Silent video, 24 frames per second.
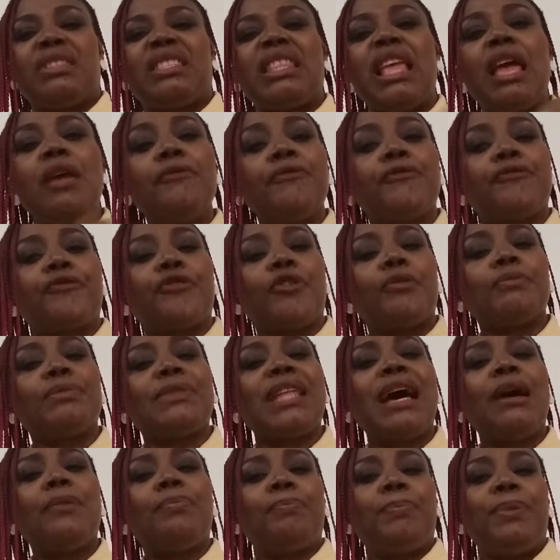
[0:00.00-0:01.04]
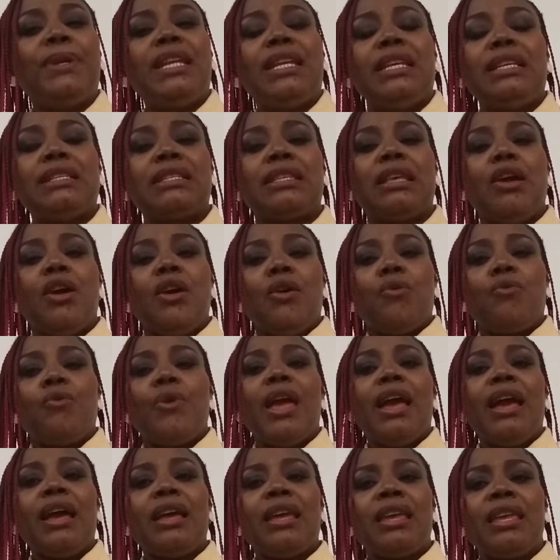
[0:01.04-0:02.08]
stem from that place
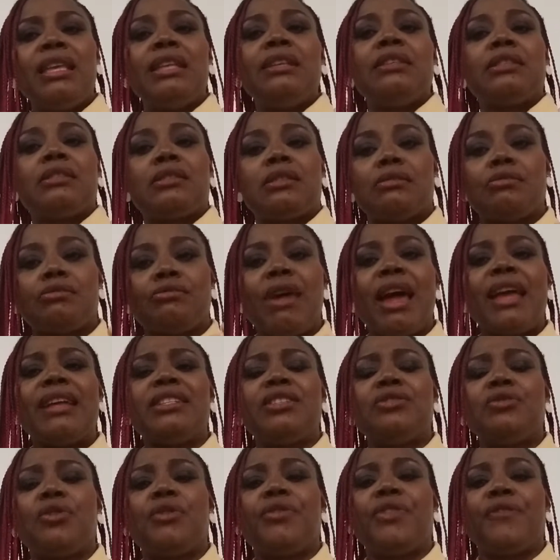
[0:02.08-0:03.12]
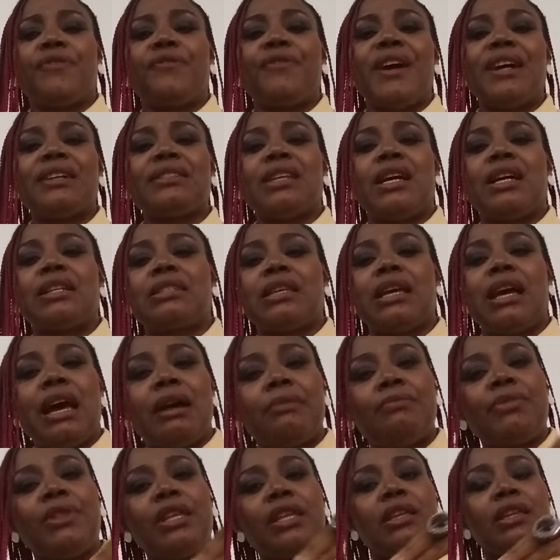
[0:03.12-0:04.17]
where he's riding on the fact that
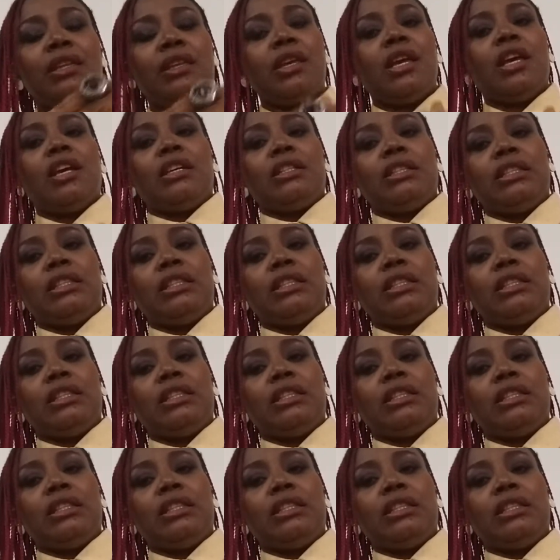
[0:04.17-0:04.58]
I'm the,